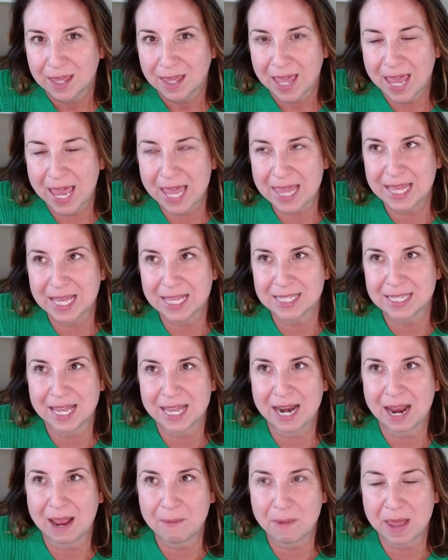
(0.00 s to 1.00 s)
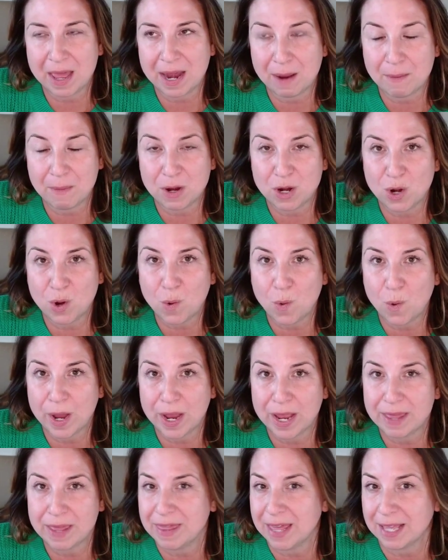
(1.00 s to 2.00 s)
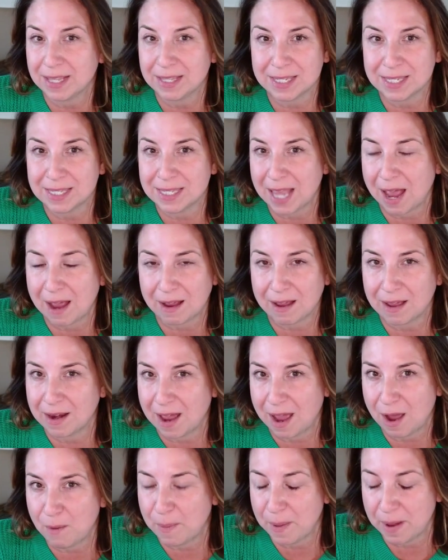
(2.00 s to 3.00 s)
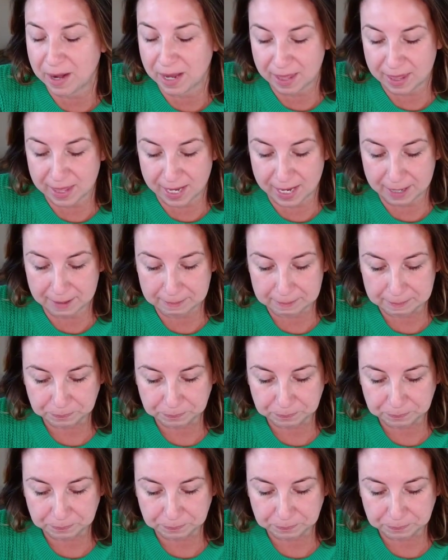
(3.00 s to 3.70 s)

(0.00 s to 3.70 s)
and I'm annoyed, that's not going to help anything.